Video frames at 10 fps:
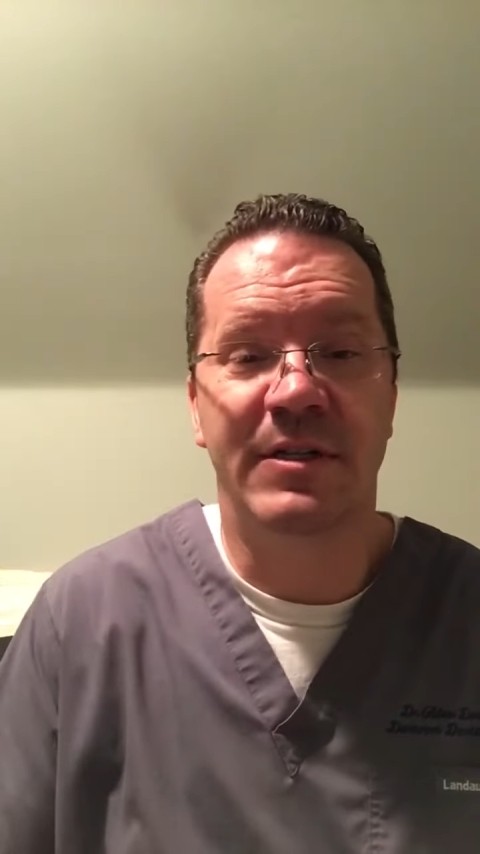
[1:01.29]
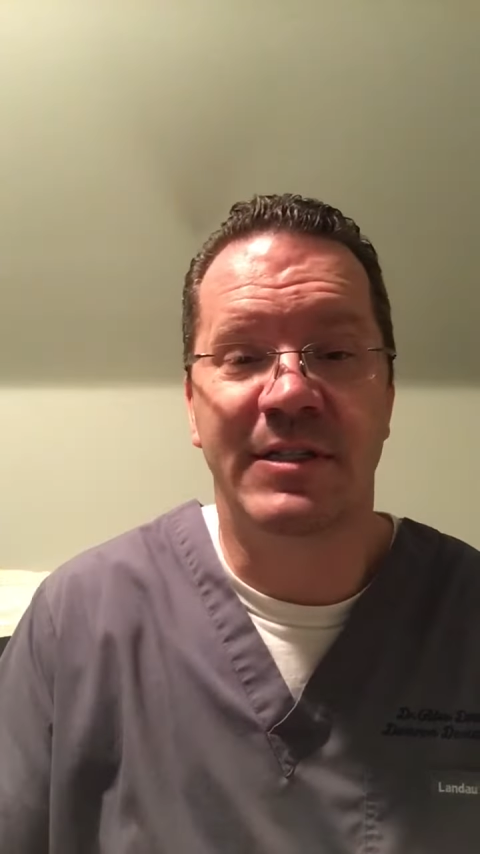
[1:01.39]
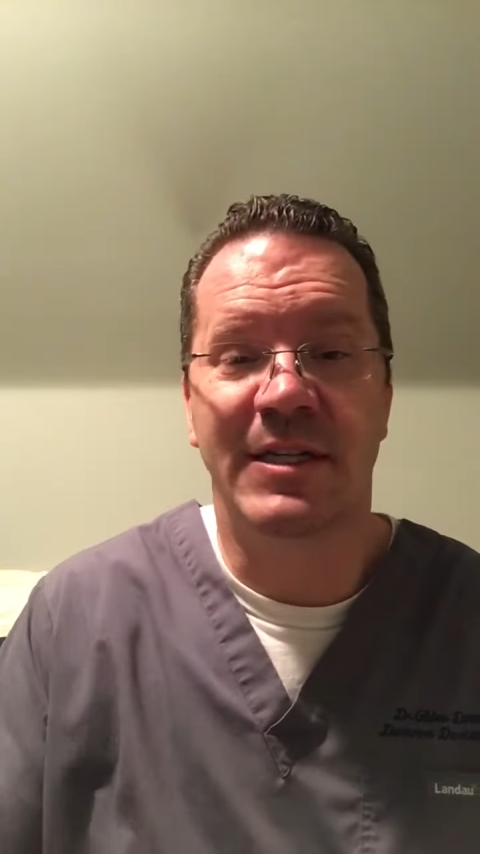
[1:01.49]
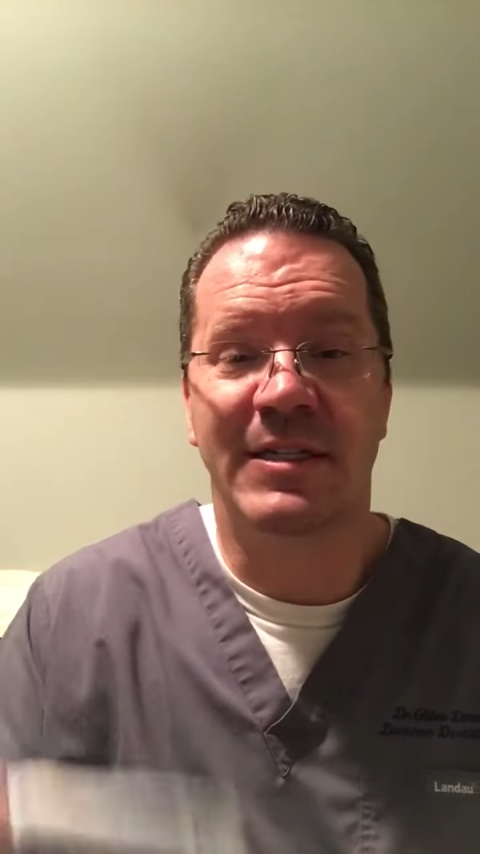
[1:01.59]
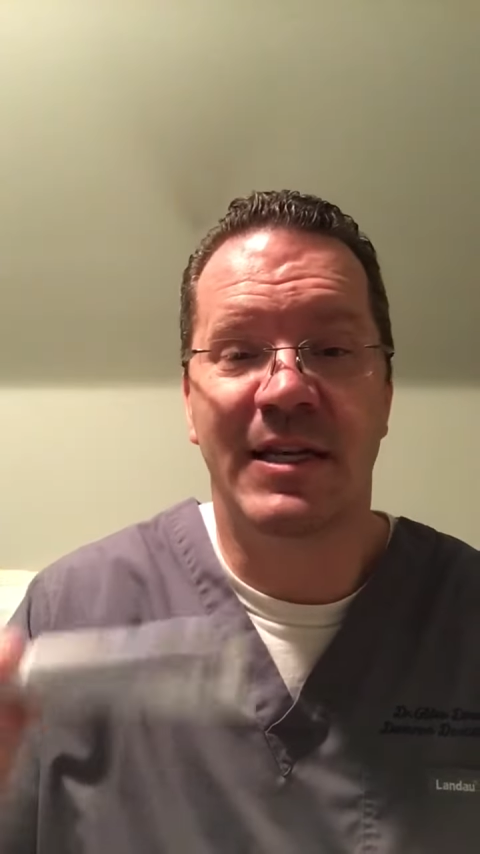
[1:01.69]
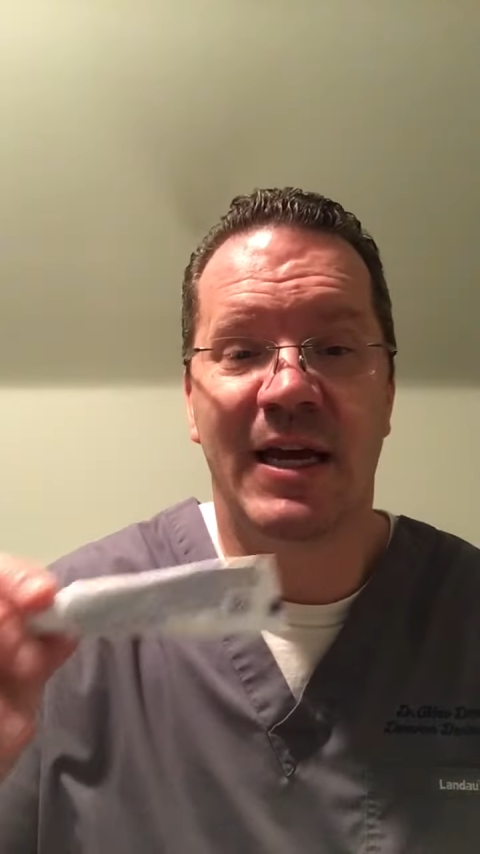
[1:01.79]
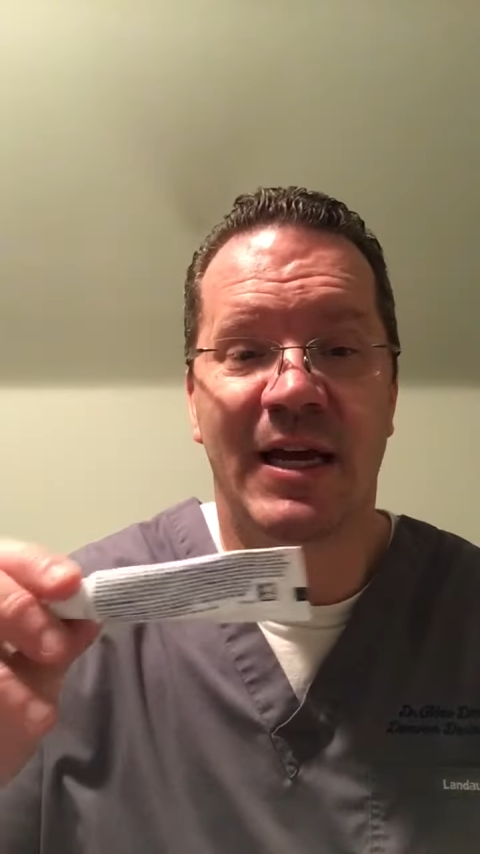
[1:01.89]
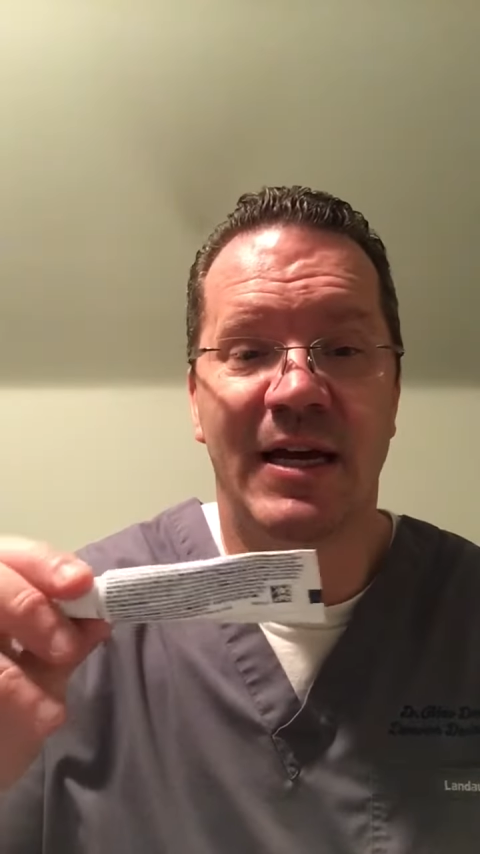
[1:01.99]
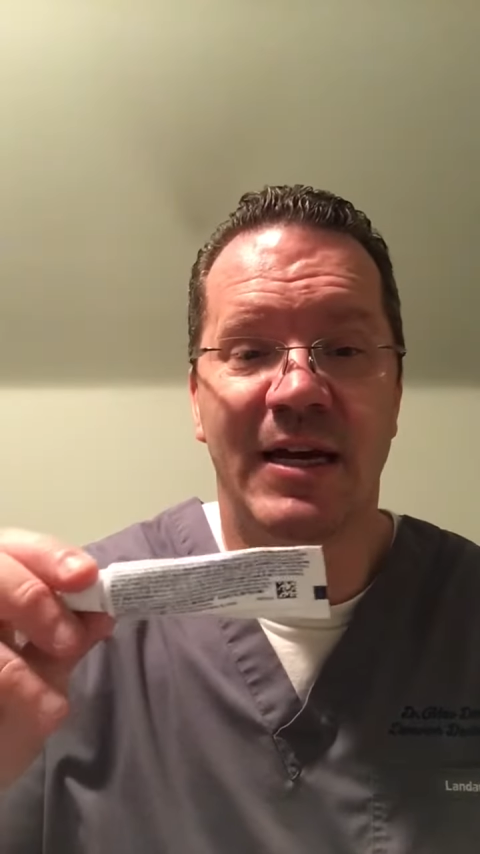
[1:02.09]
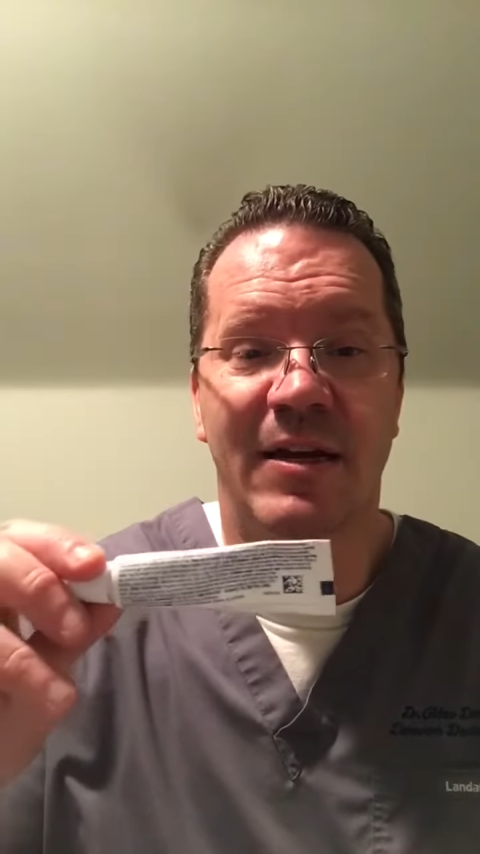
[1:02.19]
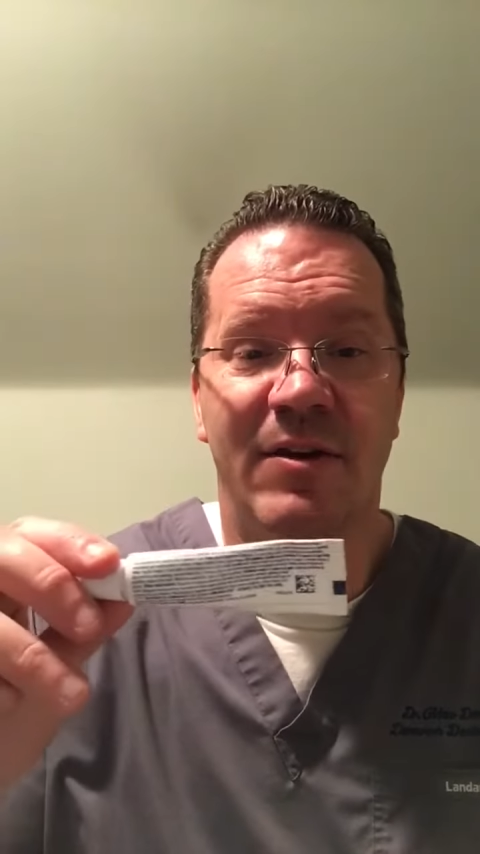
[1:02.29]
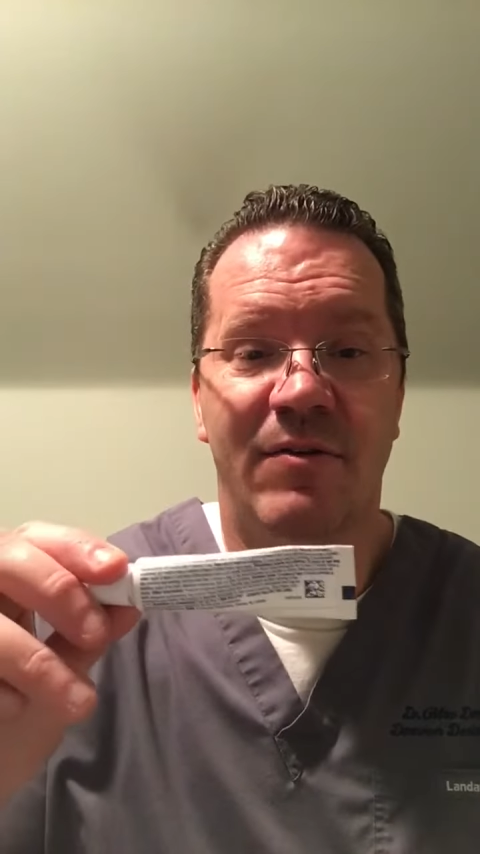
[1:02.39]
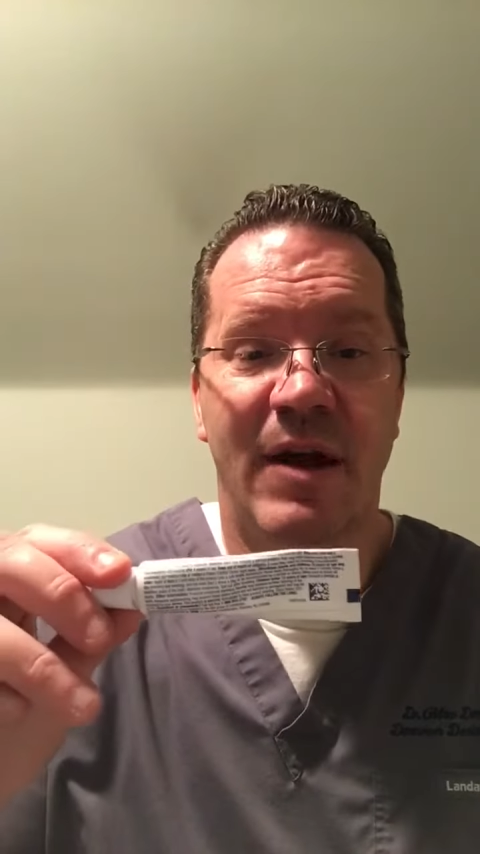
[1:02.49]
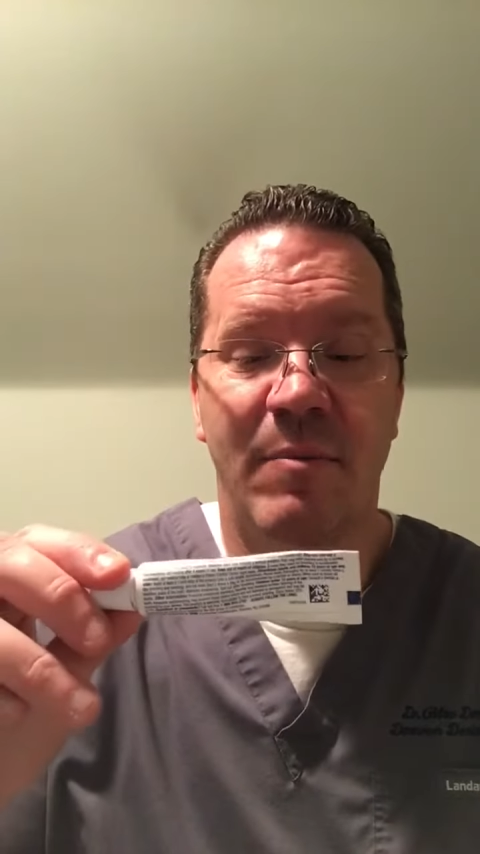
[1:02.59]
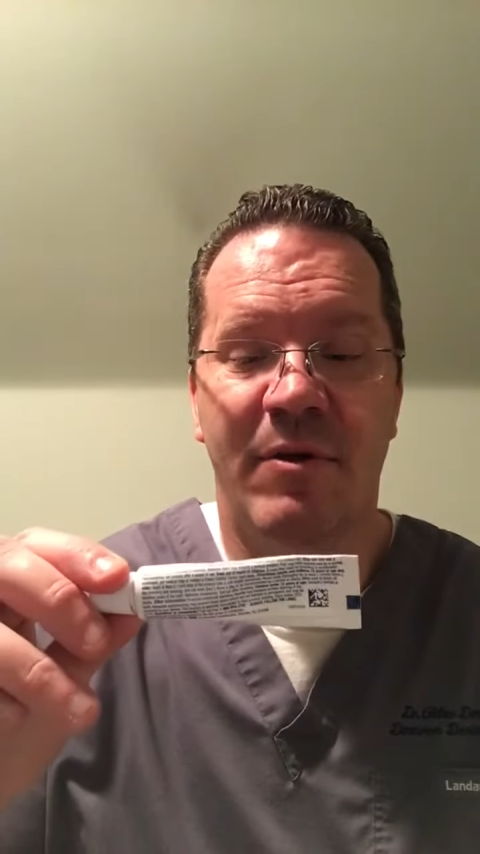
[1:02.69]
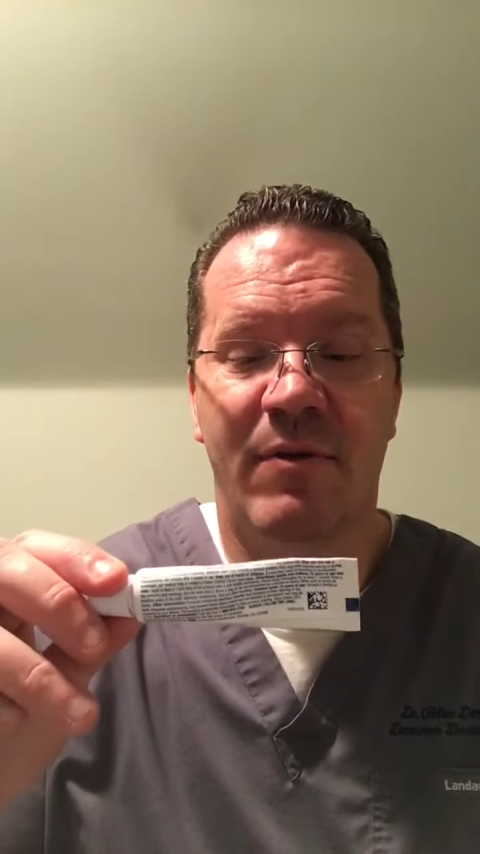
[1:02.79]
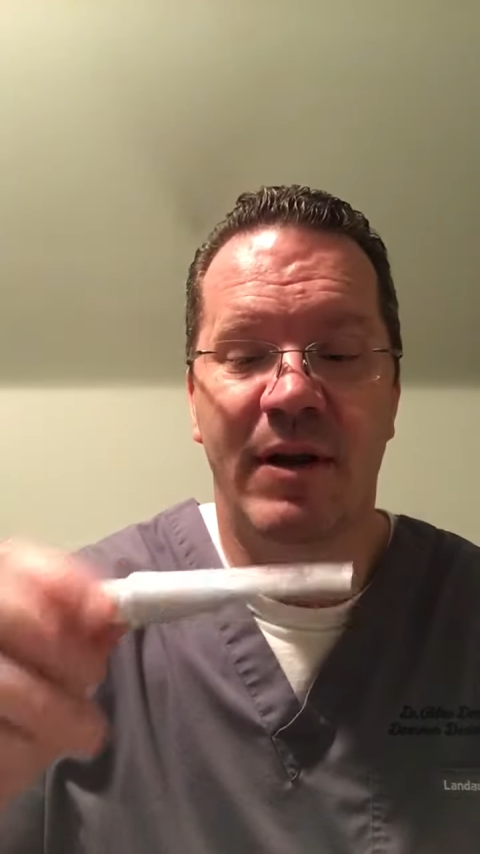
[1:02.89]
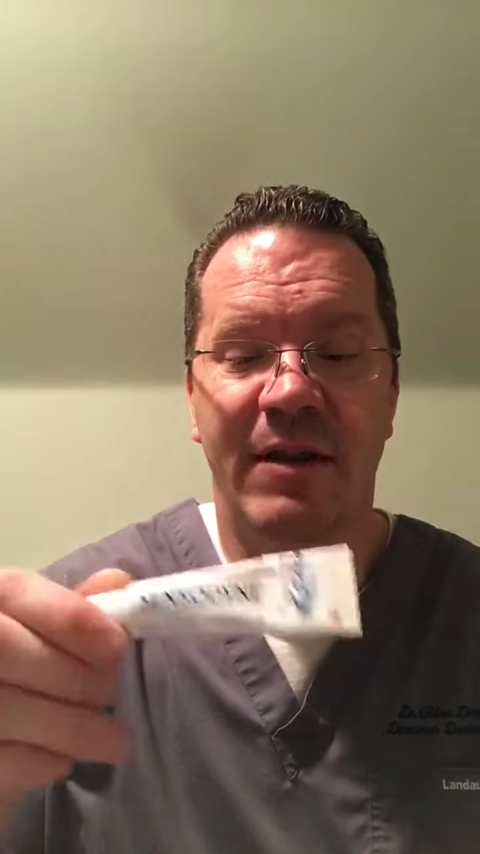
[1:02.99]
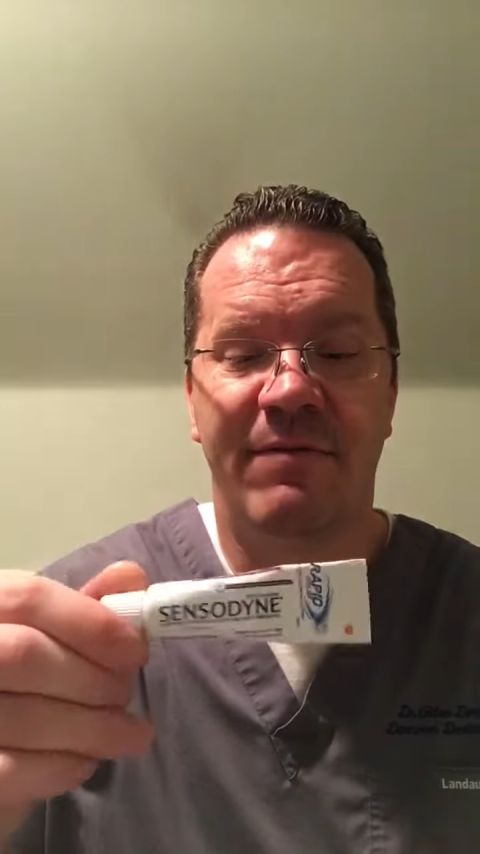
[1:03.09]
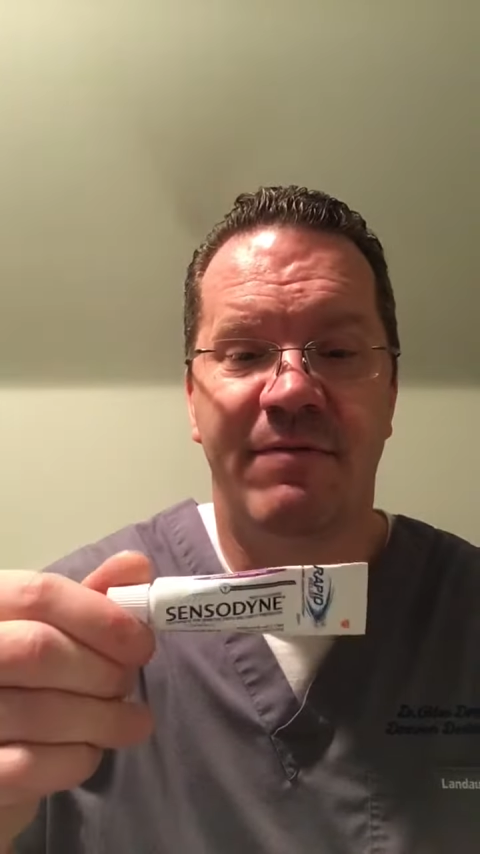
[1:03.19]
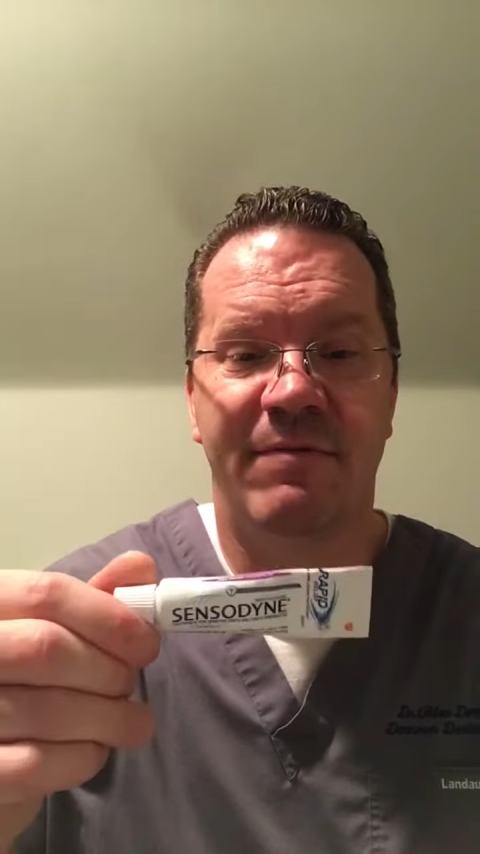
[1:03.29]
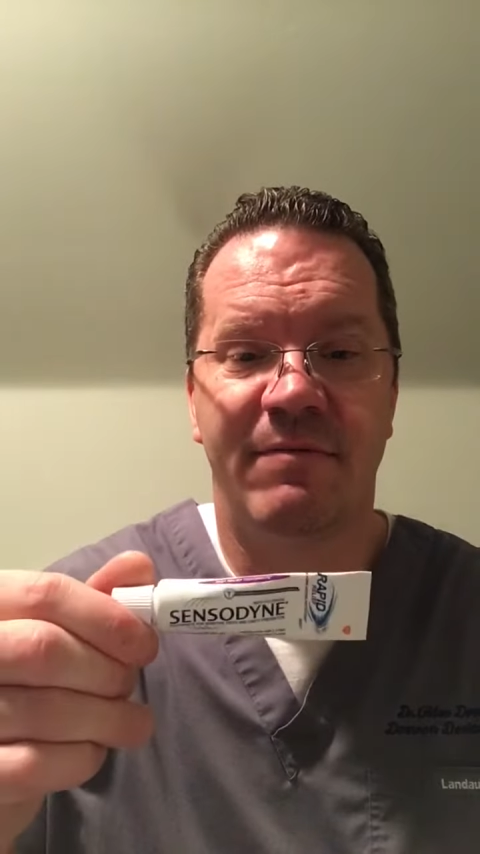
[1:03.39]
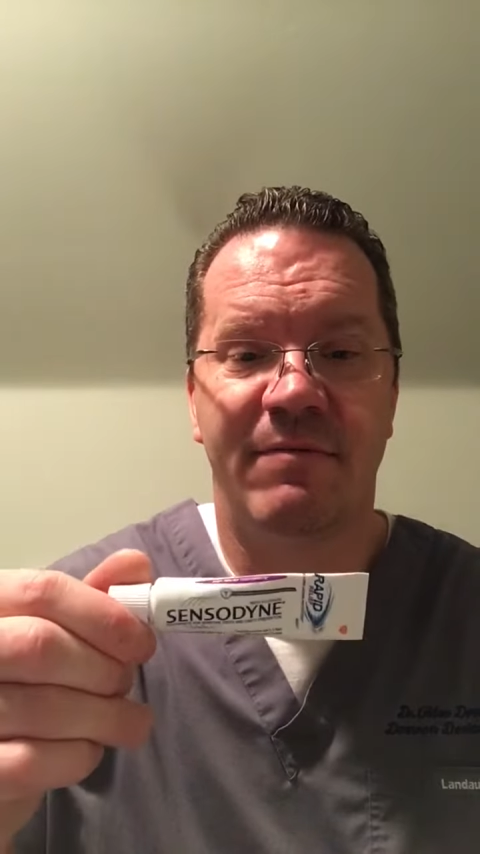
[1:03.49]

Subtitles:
is Sensodyne Rapid Relief.